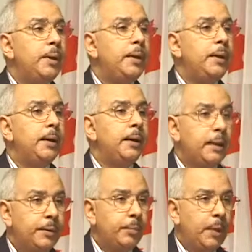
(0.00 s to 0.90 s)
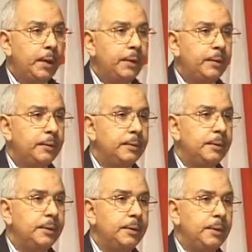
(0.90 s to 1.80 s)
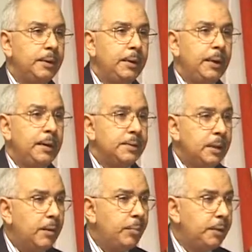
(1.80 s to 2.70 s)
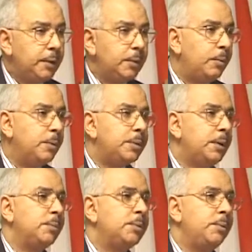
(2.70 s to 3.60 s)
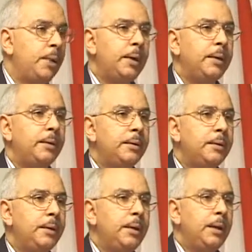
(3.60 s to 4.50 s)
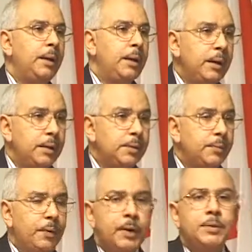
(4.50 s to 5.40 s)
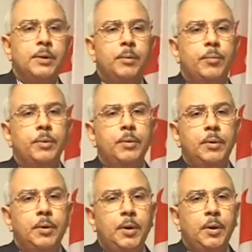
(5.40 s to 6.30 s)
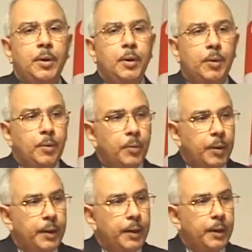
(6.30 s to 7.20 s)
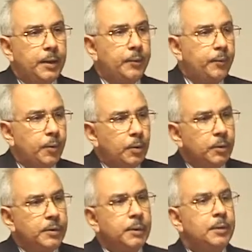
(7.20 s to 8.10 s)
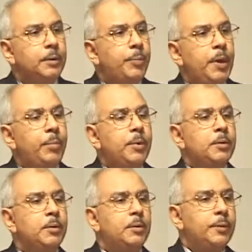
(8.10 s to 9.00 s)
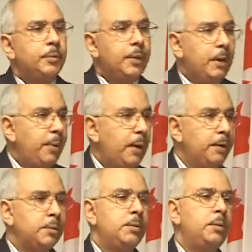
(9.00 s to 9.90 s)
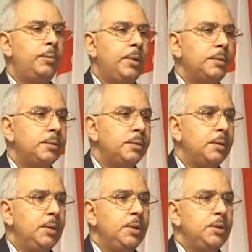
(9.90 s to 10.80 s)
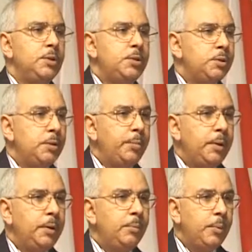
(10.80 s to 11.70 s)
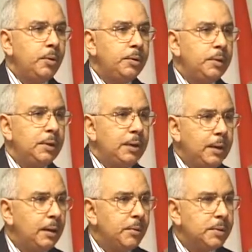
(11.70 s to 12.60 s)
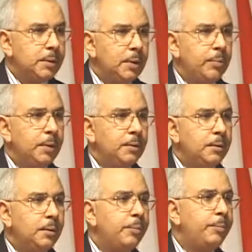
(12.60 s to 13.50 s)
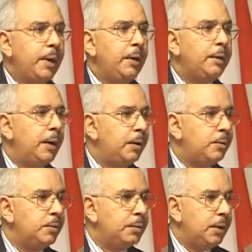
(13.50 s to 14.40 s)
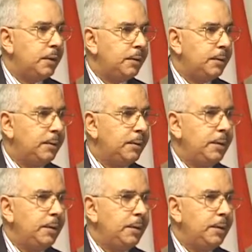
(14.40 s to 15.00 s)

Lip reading: be undermined. The example that always comes to mind is, for example, when a default in the payment of the Murabah installments, should it be booked in the income statement or paid out to charity?